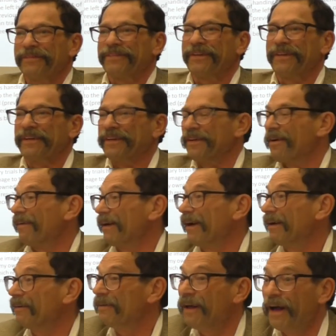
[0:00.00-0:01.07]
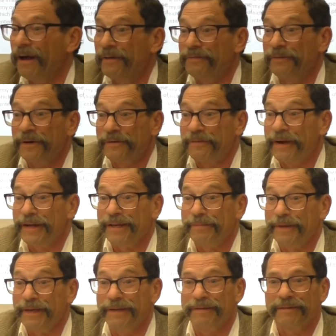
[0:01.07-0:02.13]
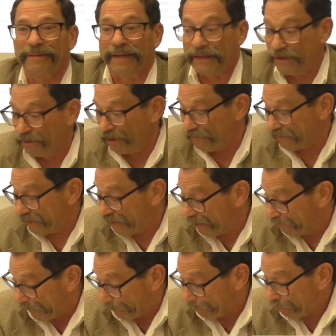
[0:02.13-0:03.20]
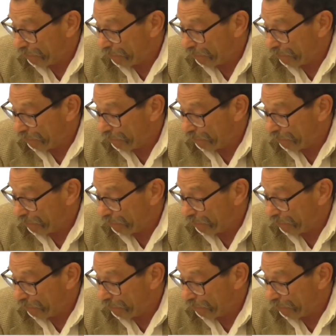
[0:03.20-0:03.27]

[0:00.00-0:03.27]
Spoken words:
CDDRL for inviting me, and thank you all for coming.